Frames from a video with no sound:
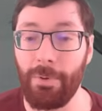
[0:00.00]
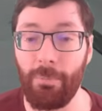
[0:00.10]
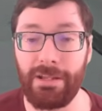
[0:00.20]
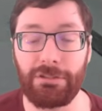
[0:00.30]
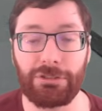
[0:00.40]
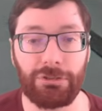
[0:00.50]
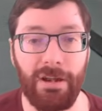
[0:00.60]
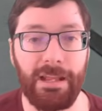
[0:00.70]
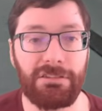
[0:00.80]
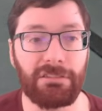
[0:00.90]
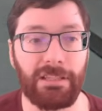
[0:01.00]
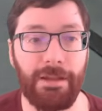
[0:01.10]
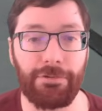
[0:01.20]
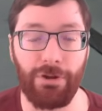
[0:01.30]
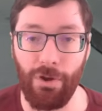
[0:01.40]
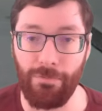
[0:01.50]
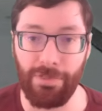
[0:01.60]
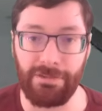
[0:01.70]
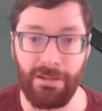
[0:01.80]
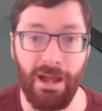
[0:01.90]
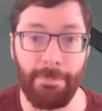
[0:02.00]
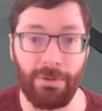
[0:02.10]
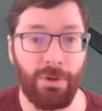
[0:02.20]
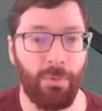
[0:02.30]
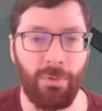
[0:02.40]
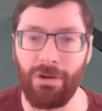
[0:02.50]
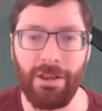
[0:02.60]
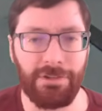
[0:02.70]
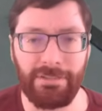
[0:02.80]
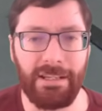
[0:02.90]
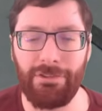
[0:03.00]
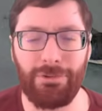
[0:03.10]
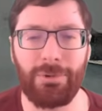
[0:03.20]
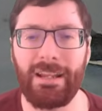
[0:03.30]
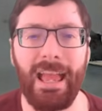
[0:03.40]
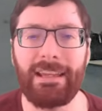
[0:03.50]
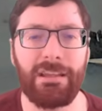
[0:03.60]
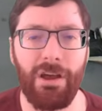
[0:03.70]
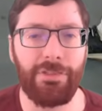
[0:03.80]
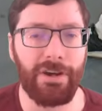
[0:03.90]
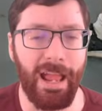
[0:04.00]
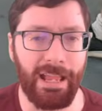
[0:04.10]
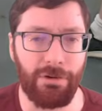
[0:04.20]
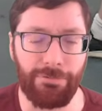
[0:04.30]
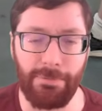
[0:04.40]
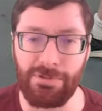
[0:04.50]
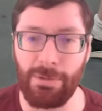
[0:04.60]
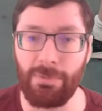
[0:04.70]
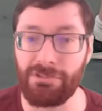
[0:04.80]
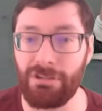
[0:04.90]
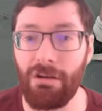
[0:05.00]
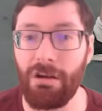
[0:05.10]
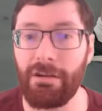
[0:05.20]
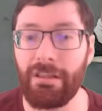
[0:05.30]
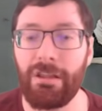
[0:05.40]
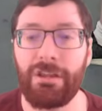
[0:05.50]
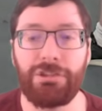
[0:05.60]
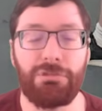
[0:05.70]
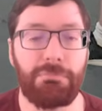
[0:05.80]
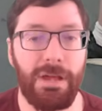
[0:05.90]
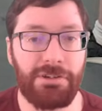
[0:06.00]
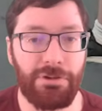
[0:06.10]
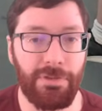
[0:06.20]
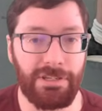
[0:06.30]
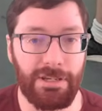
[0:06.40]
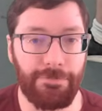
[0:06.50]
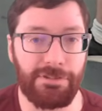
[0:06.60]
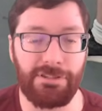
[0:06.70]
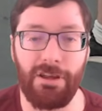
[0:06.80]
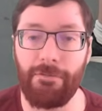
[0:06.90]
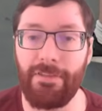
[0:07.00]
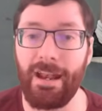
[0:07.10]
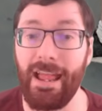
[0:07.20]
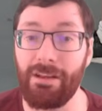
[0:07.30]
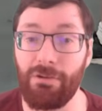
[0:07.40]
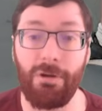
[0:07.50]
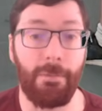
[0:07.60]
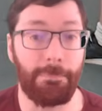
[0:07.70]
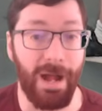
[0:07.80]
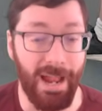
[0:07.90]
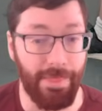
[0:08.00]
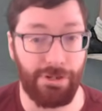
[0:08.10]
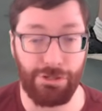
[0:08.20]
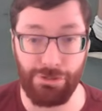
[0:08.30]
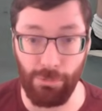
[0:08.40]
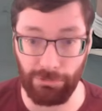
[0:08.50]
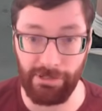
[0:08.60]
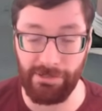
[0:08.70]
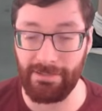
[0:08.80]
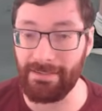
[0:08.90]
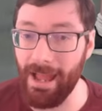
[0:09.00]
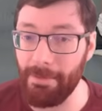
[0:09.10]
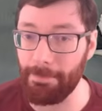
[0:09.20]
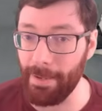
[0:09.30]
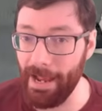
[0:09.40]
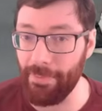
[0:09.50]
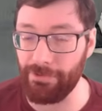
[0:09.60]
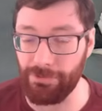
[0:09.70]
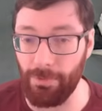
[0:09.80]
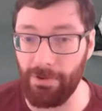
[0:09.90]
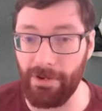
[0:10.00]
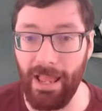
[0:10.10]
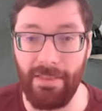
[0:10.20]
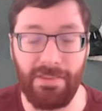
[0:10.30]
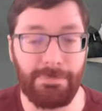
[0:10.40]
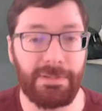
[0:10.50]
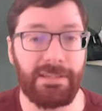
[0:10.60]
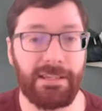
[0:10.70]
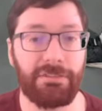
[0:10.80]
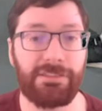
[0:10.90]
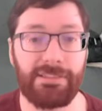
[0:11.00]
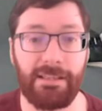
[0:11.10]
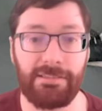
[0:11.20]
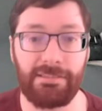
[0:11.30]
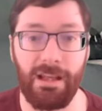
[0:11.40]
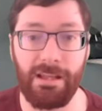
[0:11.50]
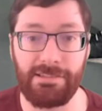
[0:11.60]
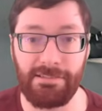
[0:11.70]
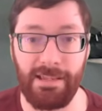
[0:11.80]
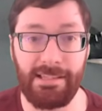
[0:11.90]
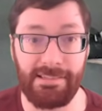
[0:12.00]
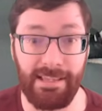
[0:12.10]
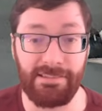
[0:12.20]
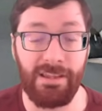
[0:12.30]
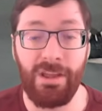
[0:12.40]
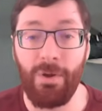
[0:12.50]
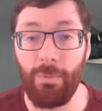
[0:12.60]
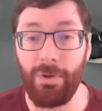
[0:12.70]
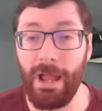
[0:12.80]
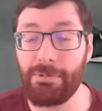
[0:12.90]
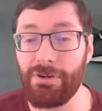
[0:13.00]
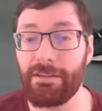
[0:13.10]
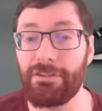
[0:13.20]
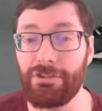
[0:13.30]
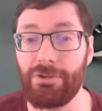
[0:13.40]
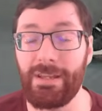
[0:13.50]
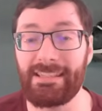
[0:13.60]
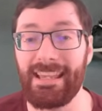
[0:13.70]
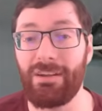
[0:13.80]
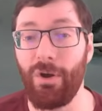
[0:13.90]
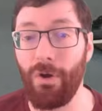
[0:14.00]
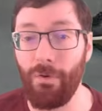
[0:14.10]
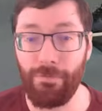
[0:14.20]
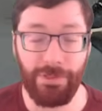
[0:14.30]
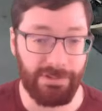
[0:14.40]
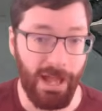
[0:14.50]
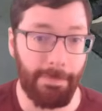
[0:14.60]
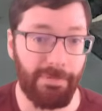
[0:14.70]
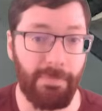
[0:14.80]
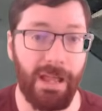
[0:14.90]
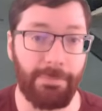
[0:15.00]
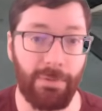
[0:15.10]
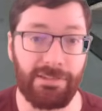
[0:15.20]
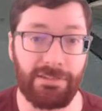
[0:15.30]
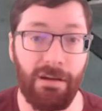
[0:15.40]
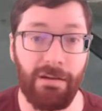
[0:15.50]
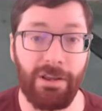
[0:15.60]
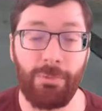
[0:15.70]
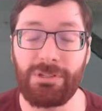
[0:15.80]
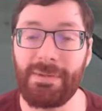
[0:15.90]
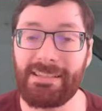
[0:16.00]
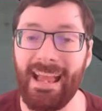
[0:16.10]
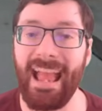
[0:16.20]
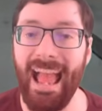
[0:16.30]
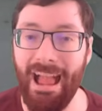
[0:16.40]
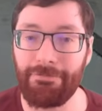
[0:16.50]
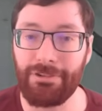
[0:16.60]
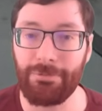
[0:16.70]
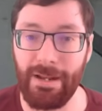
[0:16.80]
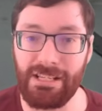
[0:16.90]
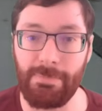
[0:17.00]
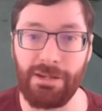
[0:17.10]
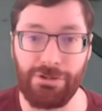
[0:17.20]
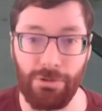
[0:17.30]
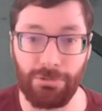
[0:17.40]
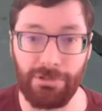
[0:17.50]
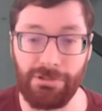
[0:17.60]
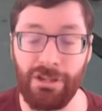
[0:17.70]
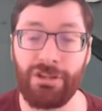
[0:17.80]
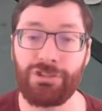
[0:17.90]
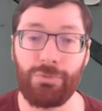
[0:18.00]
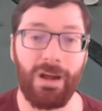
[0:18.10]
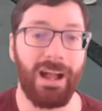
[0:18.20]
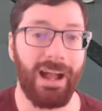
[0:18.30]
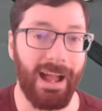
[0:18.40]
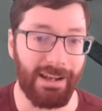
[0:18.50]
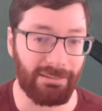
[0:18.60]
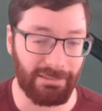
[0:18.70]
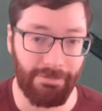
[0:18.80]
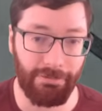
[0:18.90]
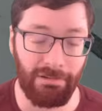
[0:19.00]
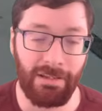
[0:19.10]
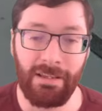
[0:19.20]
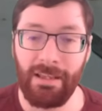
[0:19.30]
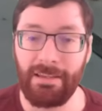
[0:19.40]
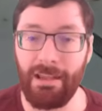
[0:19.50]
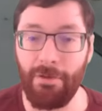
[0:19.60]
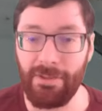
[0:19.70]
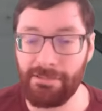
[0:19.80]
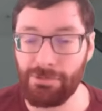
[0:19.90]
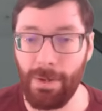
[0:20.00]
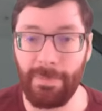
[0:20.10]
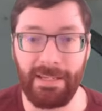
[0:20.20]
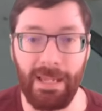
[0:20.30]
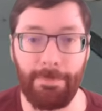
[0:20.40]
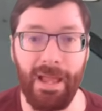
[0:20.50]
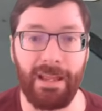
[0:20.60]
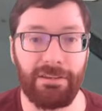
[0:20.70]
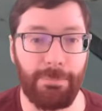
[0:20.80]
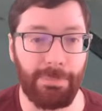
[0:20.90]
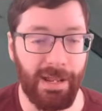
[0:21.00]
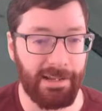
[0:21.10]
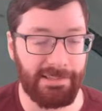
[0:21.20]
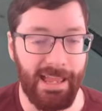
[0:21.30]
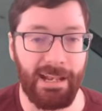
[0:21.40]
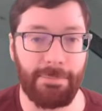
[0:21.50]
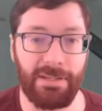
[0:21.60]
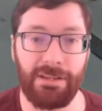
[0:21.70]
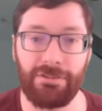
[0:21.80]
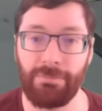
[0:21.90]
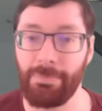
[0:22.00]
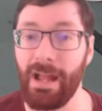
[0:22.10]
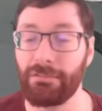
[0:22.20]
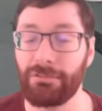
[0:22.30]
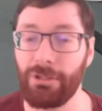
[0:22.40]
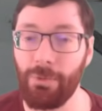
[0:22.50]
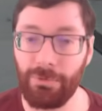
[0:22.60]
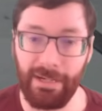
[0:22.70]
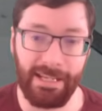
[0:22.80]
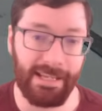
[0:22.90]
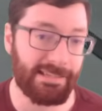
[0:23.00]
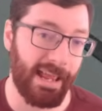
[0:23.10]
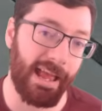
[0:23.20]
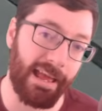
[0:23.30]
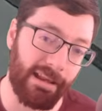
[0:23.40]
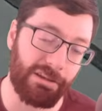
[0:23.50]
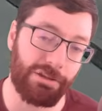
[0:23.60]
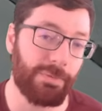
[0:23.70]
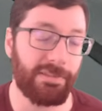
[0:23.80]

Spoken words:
But when you're trying to lever over the top or underneath or in any other angle from someone's guard, you measure the differences of that angle by the shoulders, not by the sword. And in this particular instance, what I'm trying to do is get over the top of my opponent's guard, which means I have to raise my shoulders to a higher level. Now, this is where we get back into Branden's adaptation. By lowering his head and doing